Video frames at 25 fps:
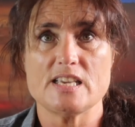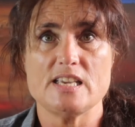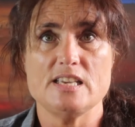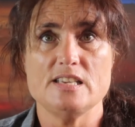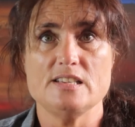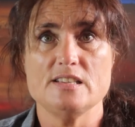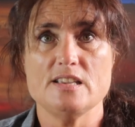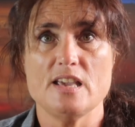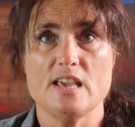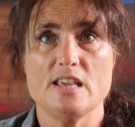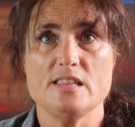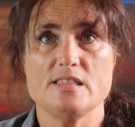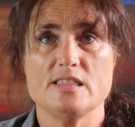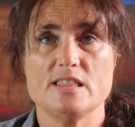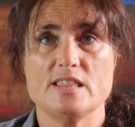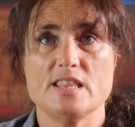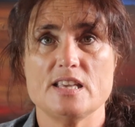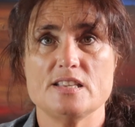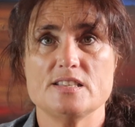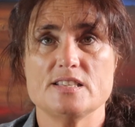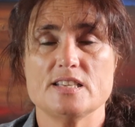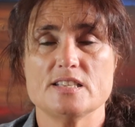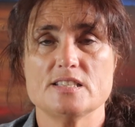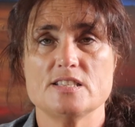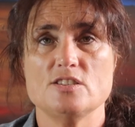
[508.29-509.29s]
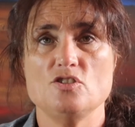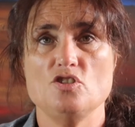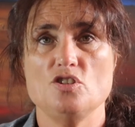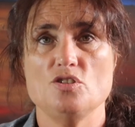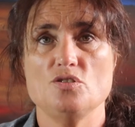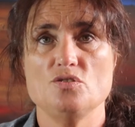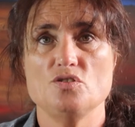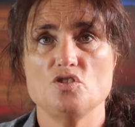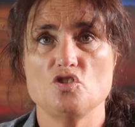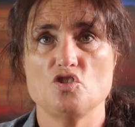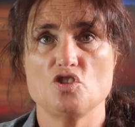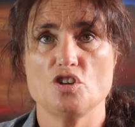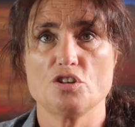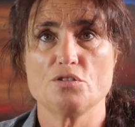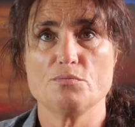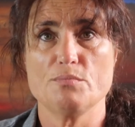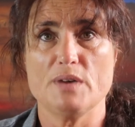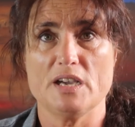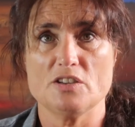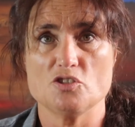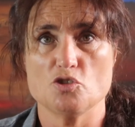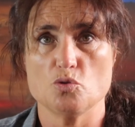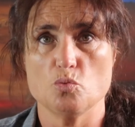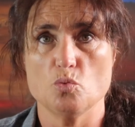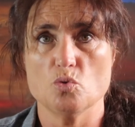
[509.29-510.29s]
It doesn't use too
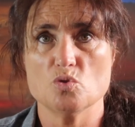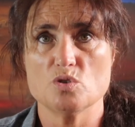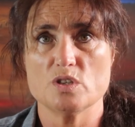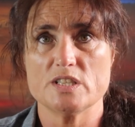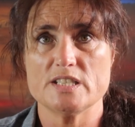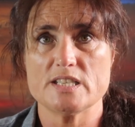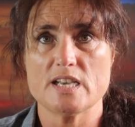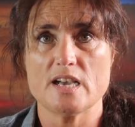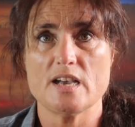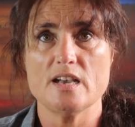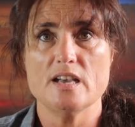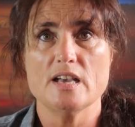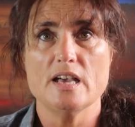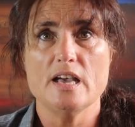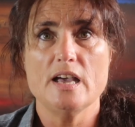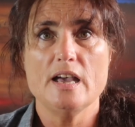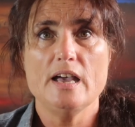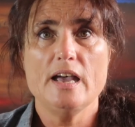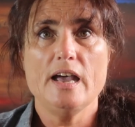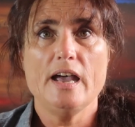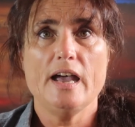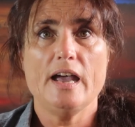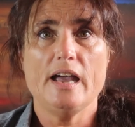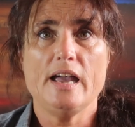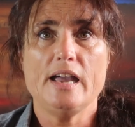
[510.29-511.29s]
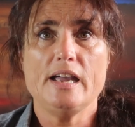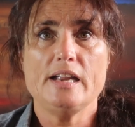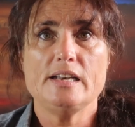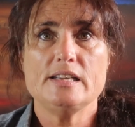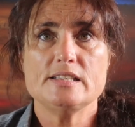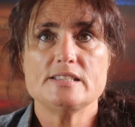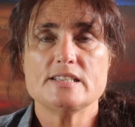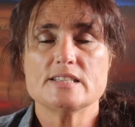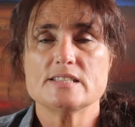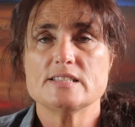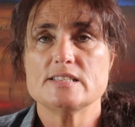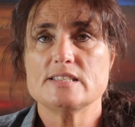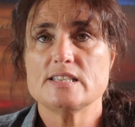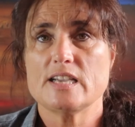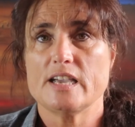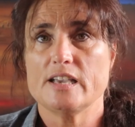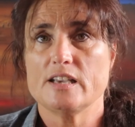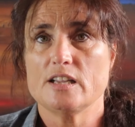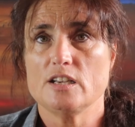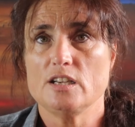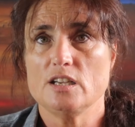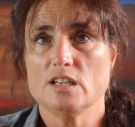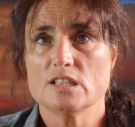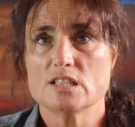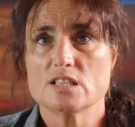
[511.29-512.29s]
much water, and it doesn't
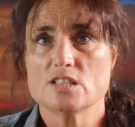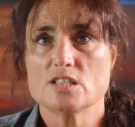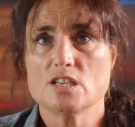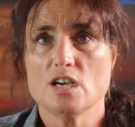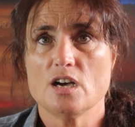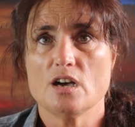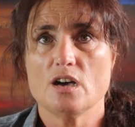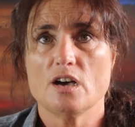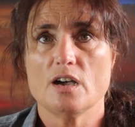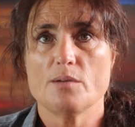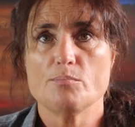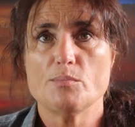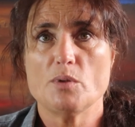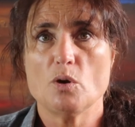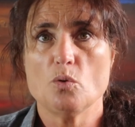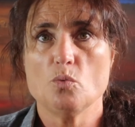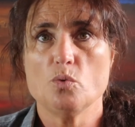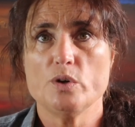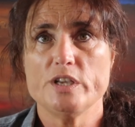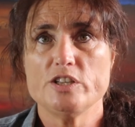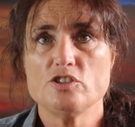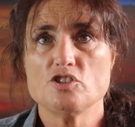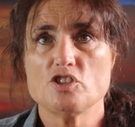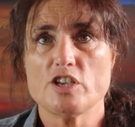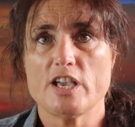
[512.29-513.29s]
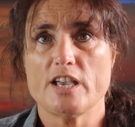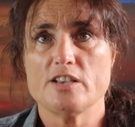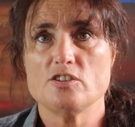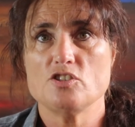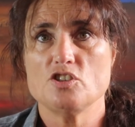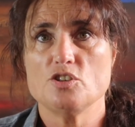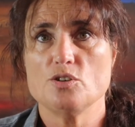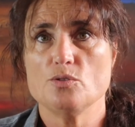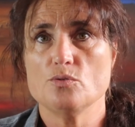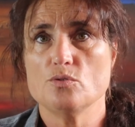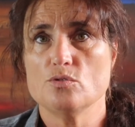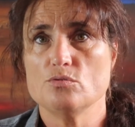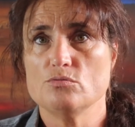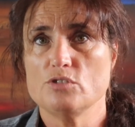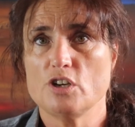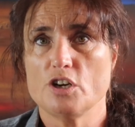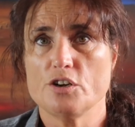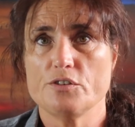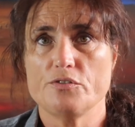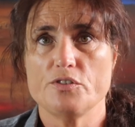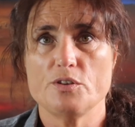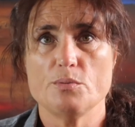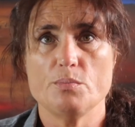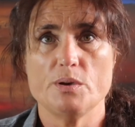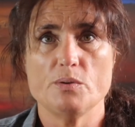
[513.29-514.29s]
take a lot of time, which, as you all know,
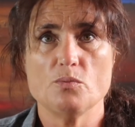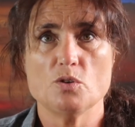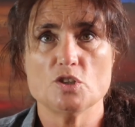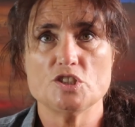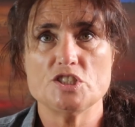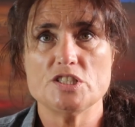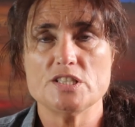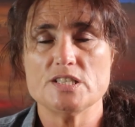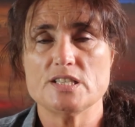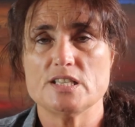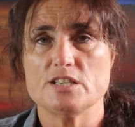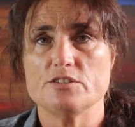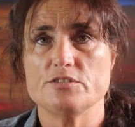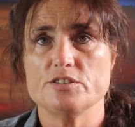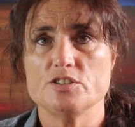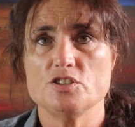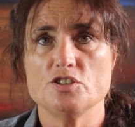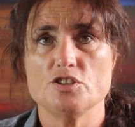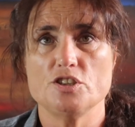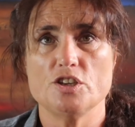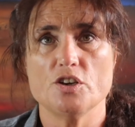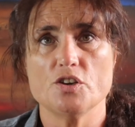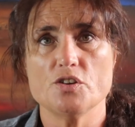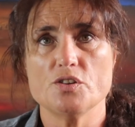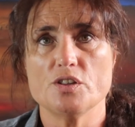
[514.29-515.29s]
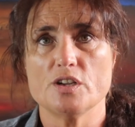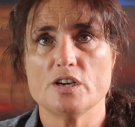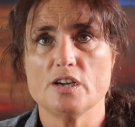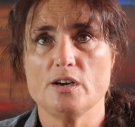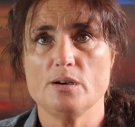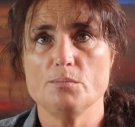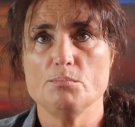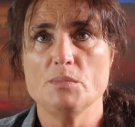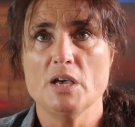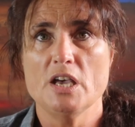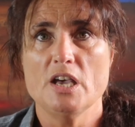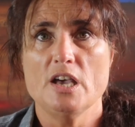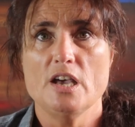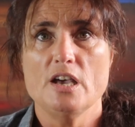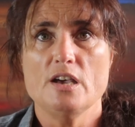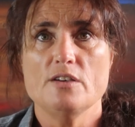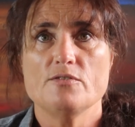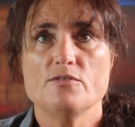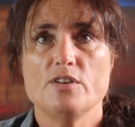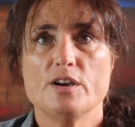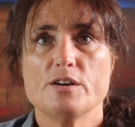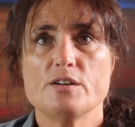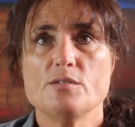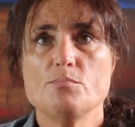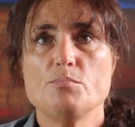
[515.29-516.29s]
if you've been watching the series, you know that I'm
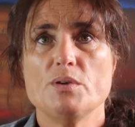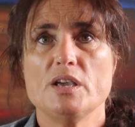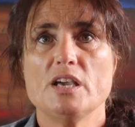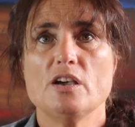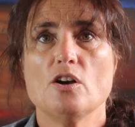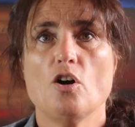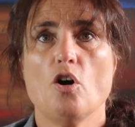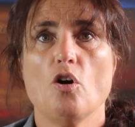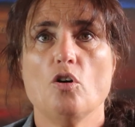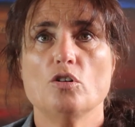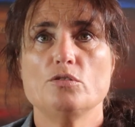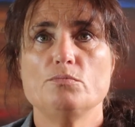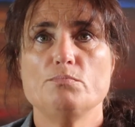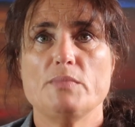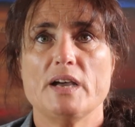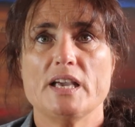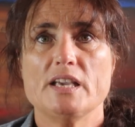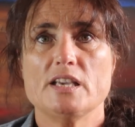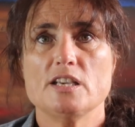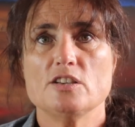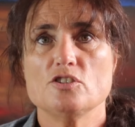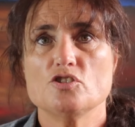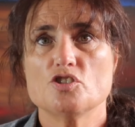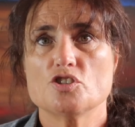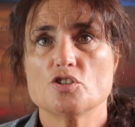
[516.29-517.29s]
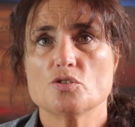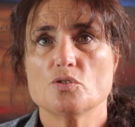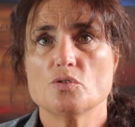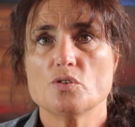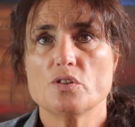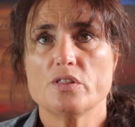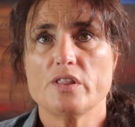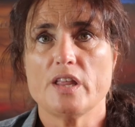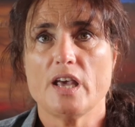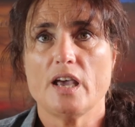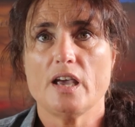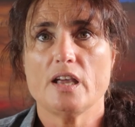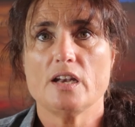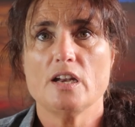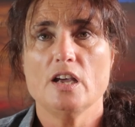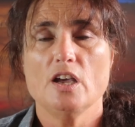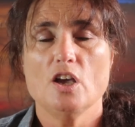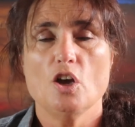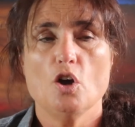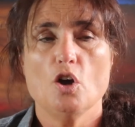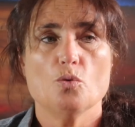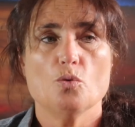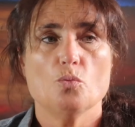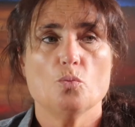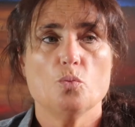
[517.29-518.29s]
very big on making sure that
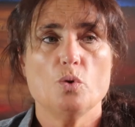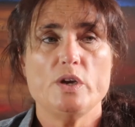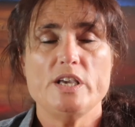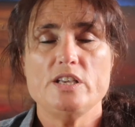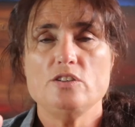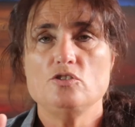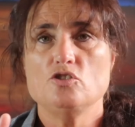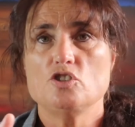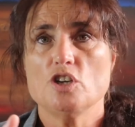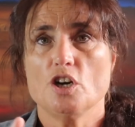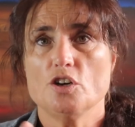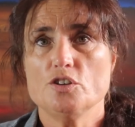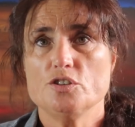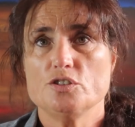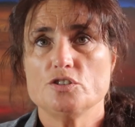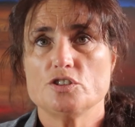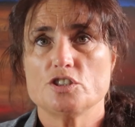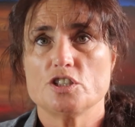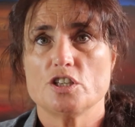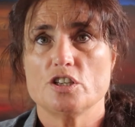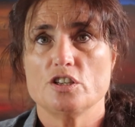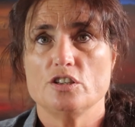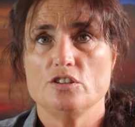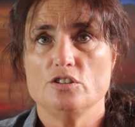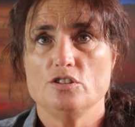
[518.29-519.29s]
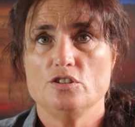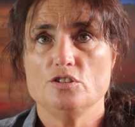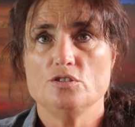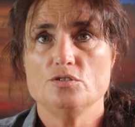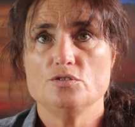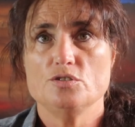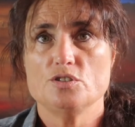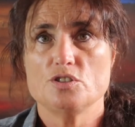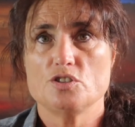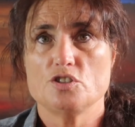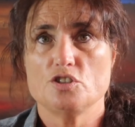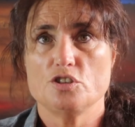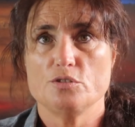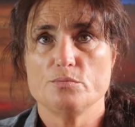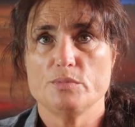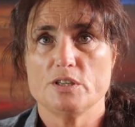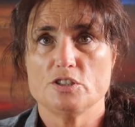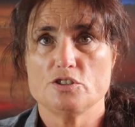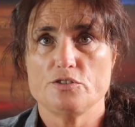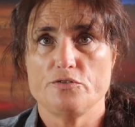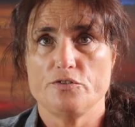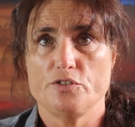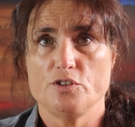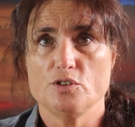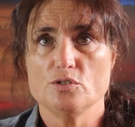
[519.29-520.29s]
we don't use too
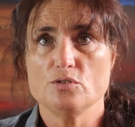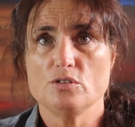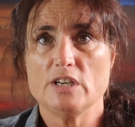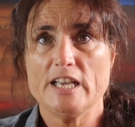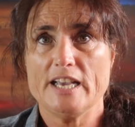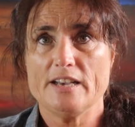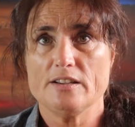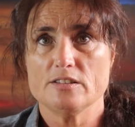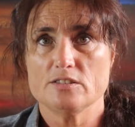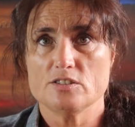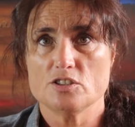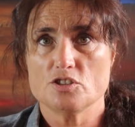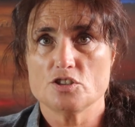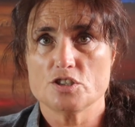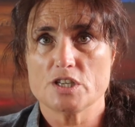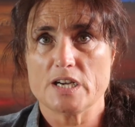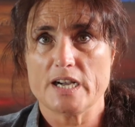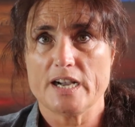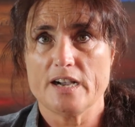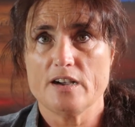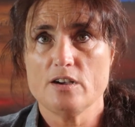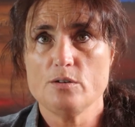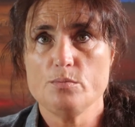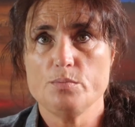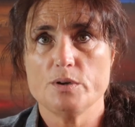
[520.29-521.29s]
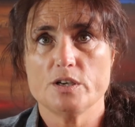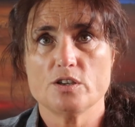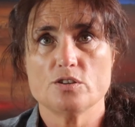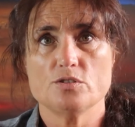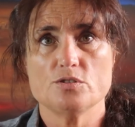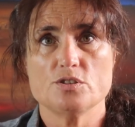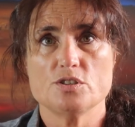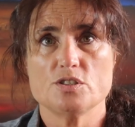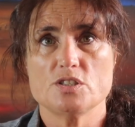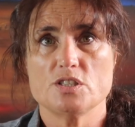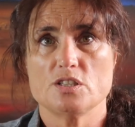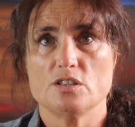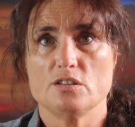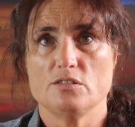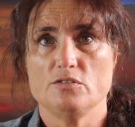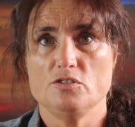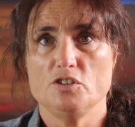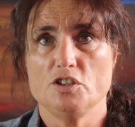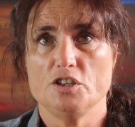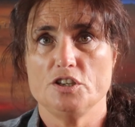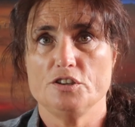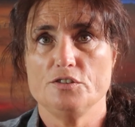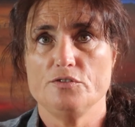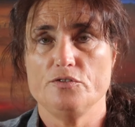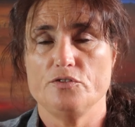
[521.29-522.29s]
much fuel out on the trail, because,
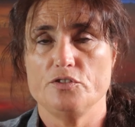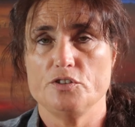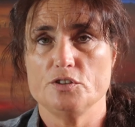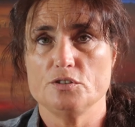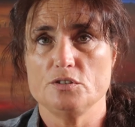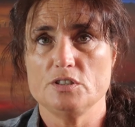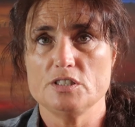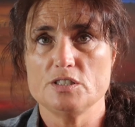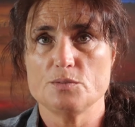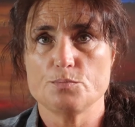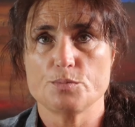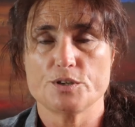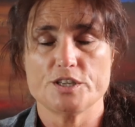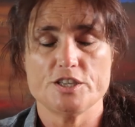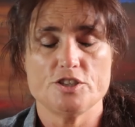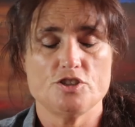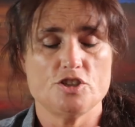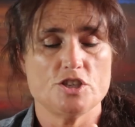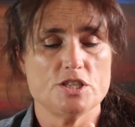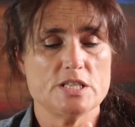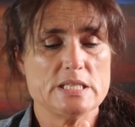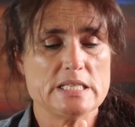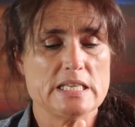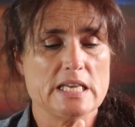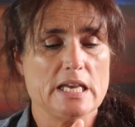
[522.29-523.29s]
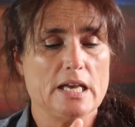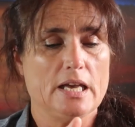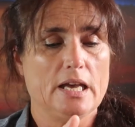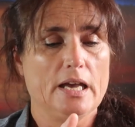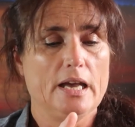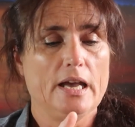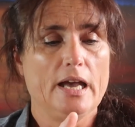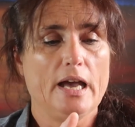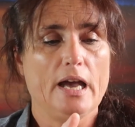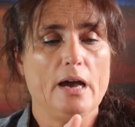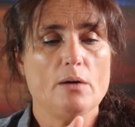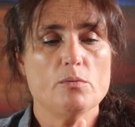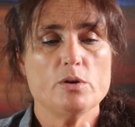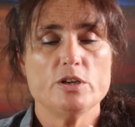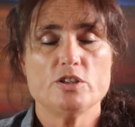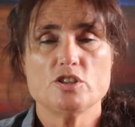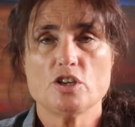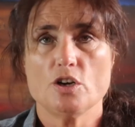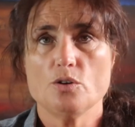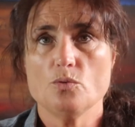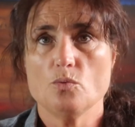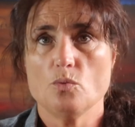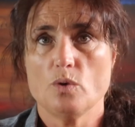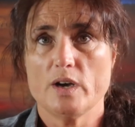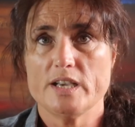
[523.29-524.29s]
you know, fuel is precious, and we
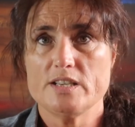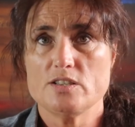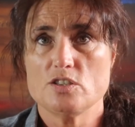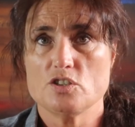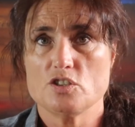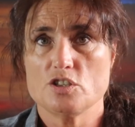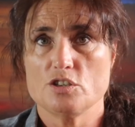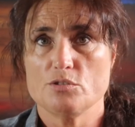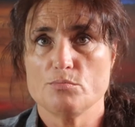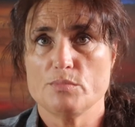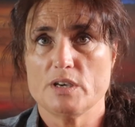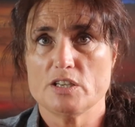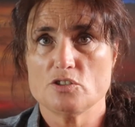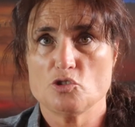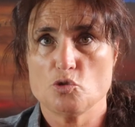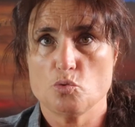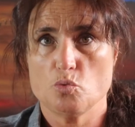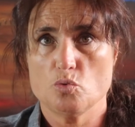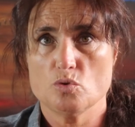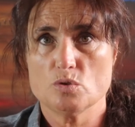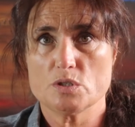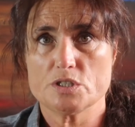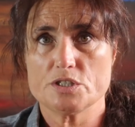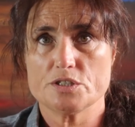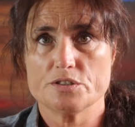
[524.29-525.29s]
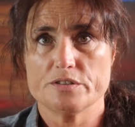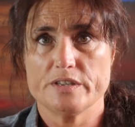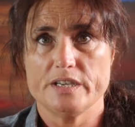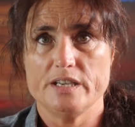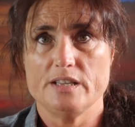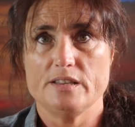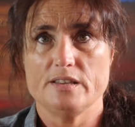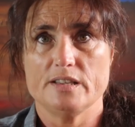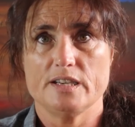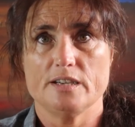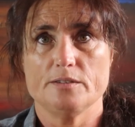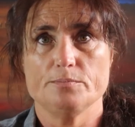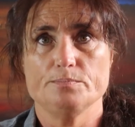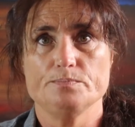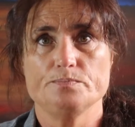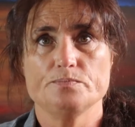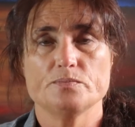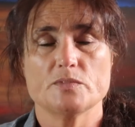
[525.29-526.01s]
don't waste too much water either.